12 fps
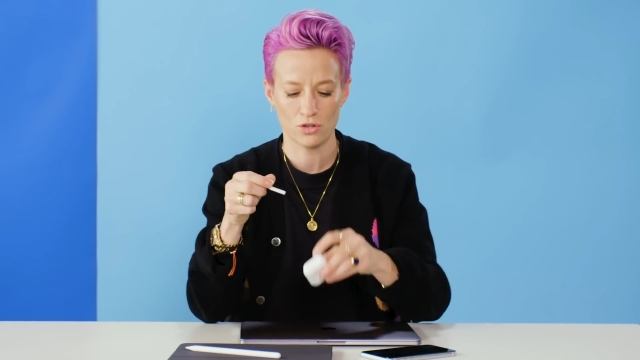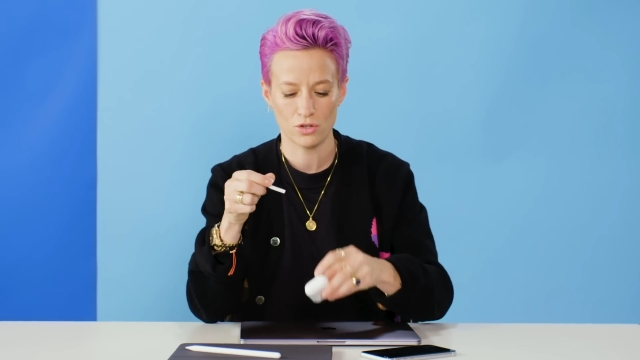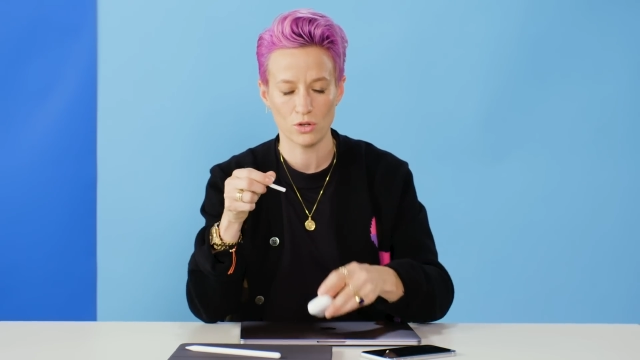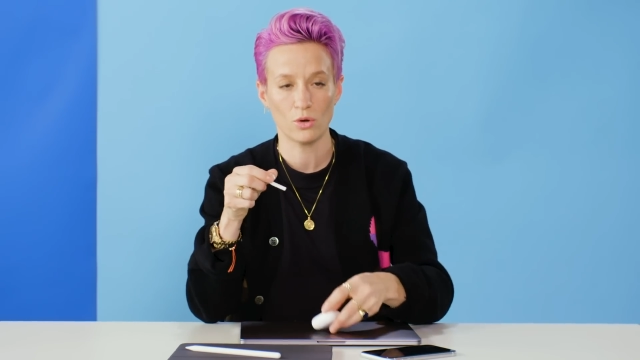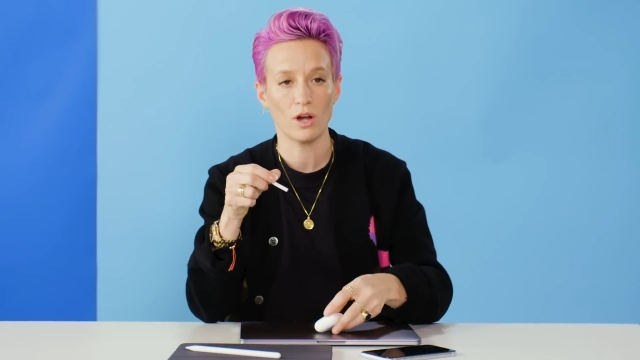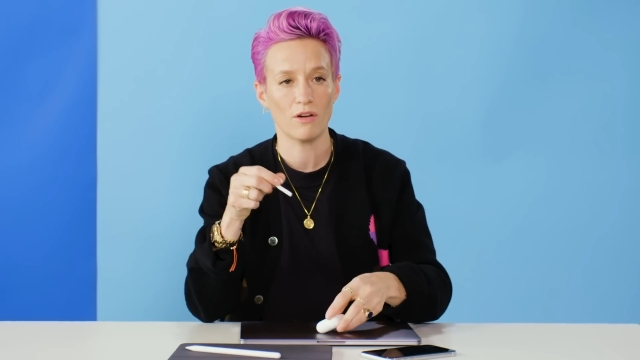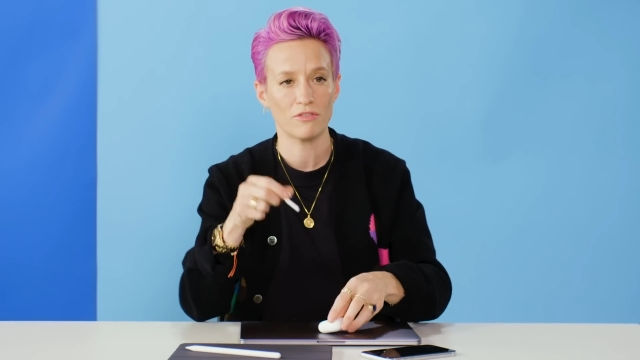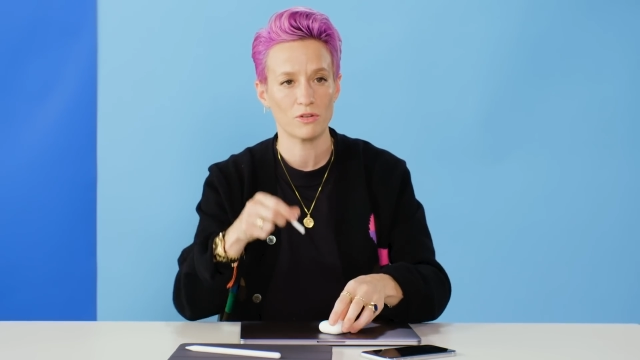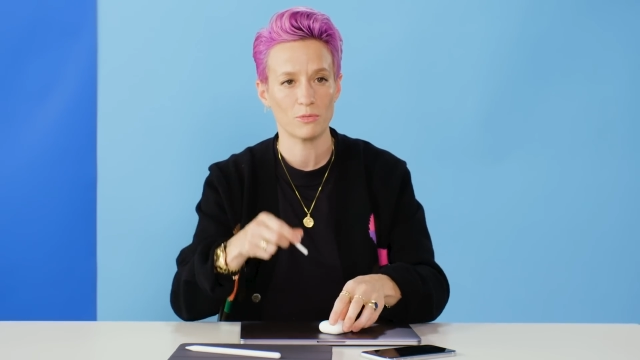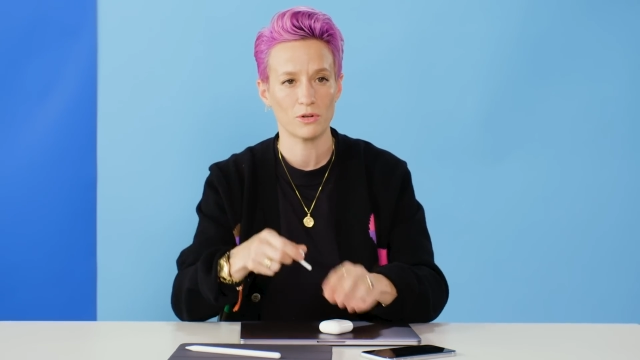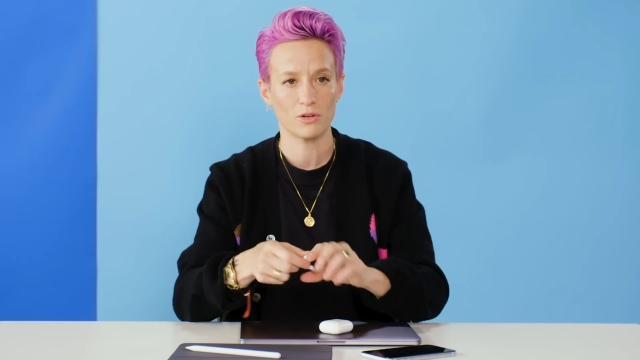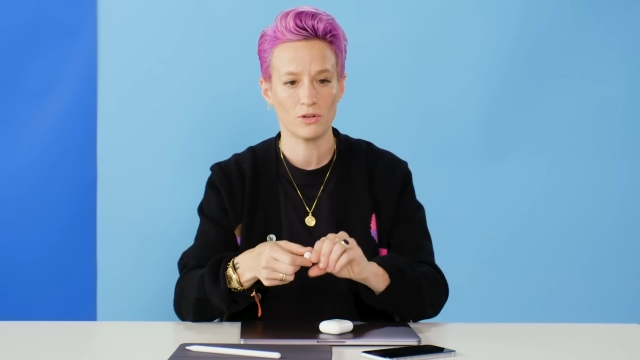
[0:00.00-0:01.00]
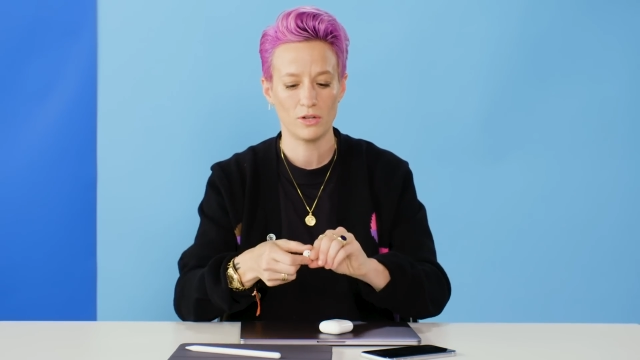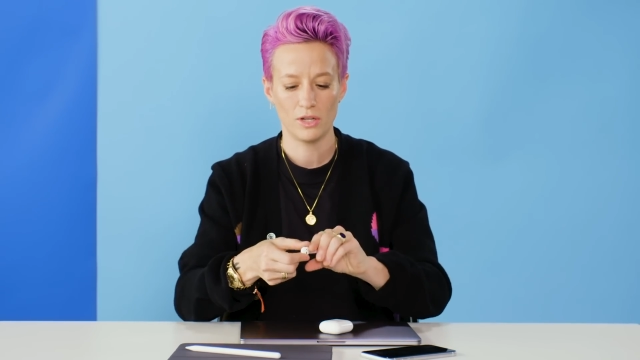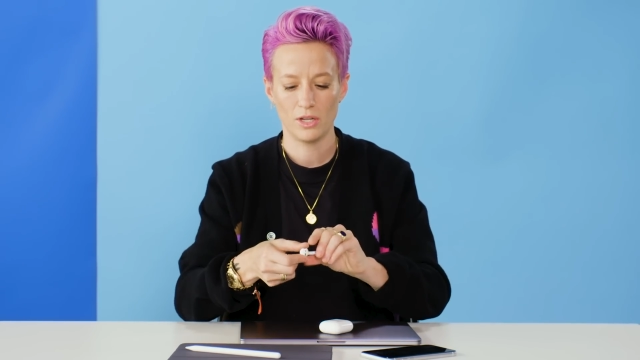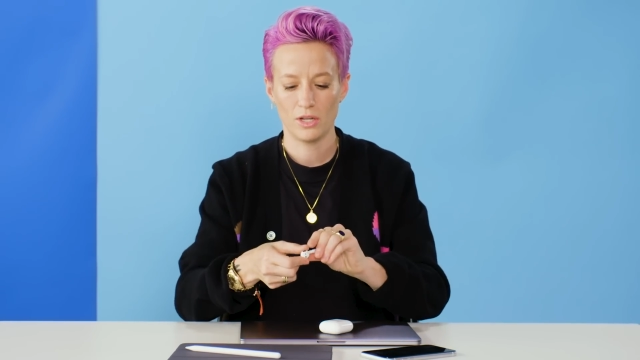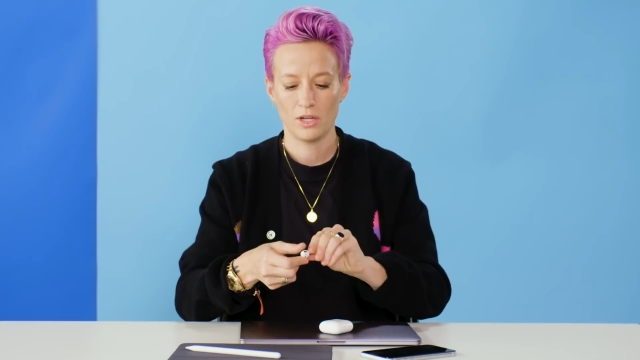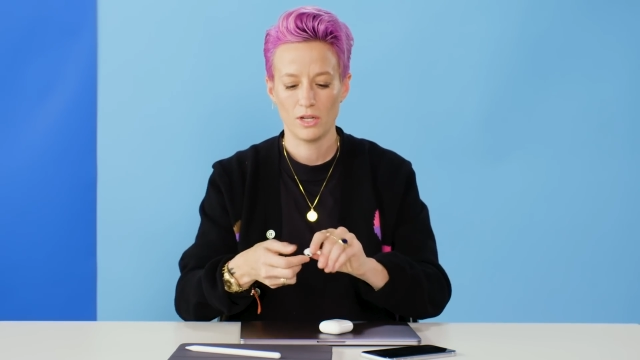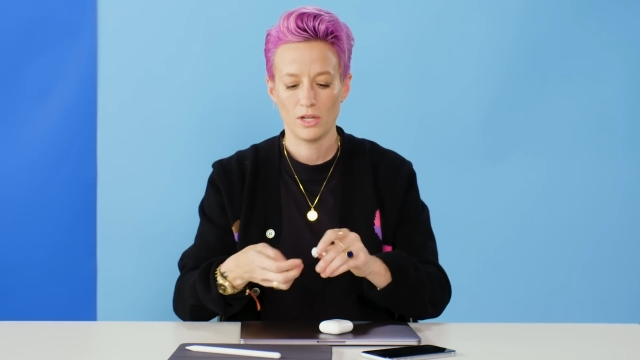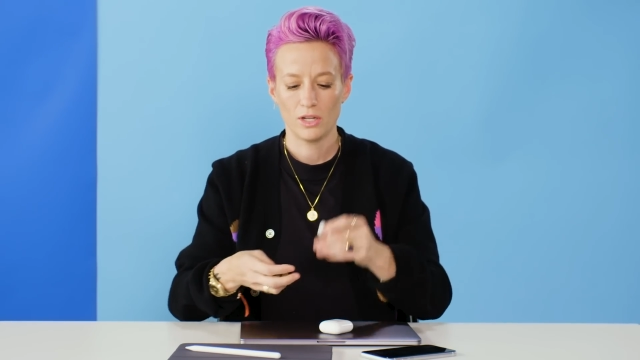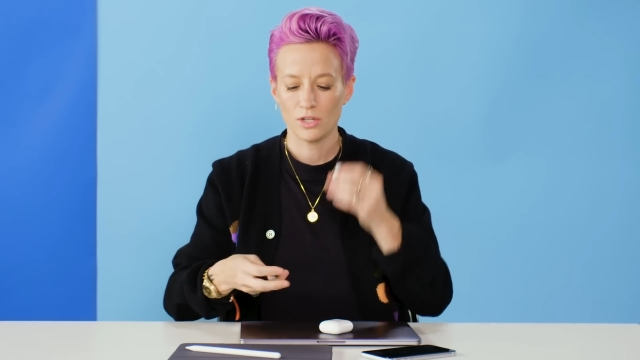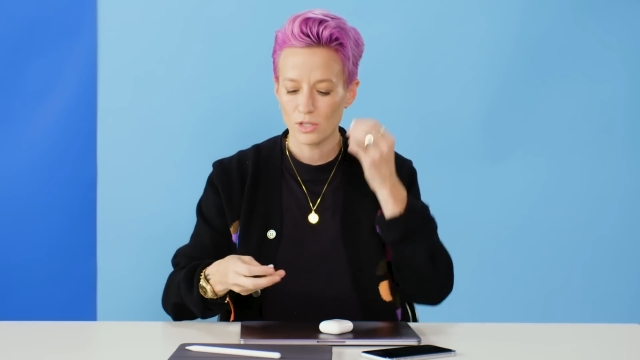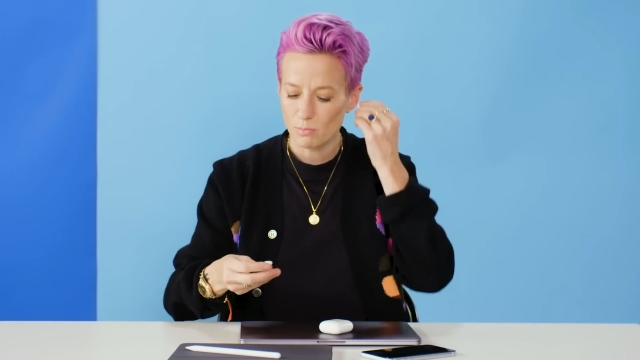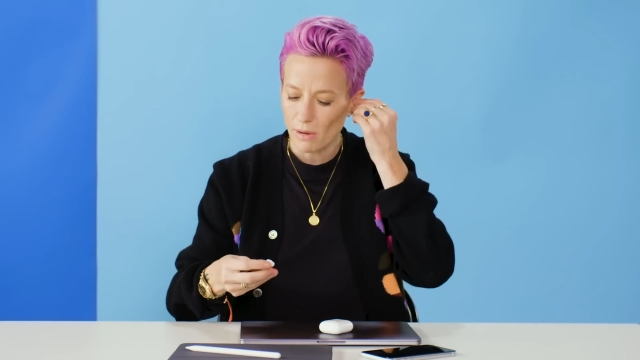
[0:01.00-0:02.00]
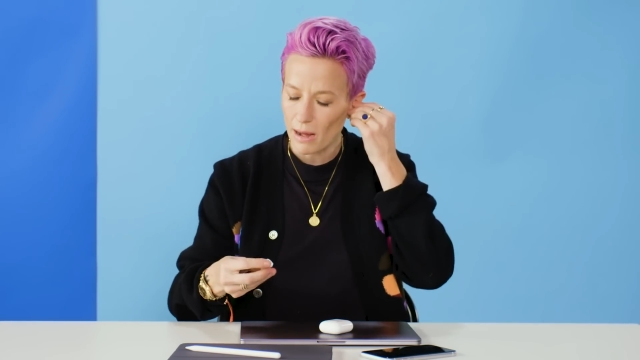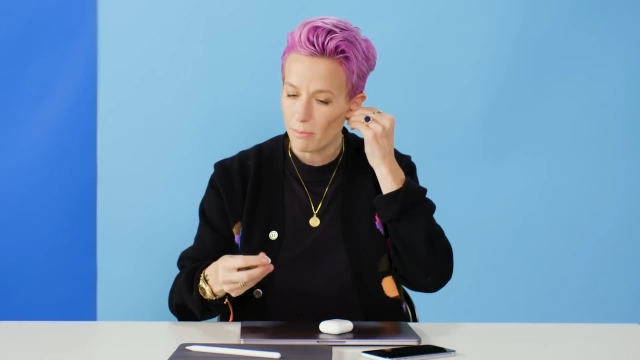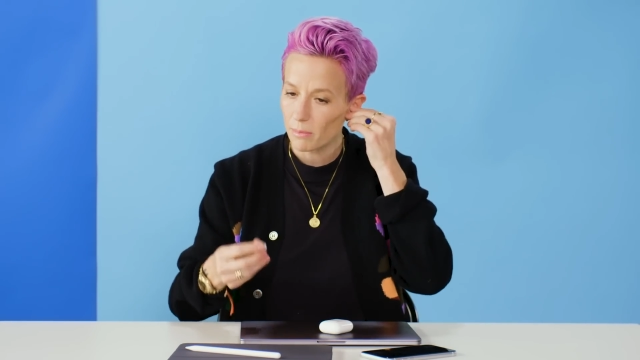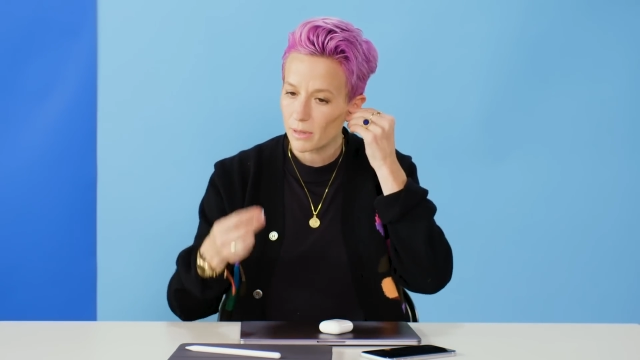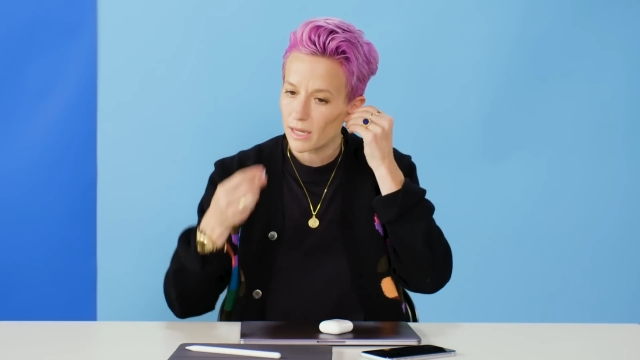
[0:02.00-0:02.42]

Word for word: They're so comfortable. You just bop them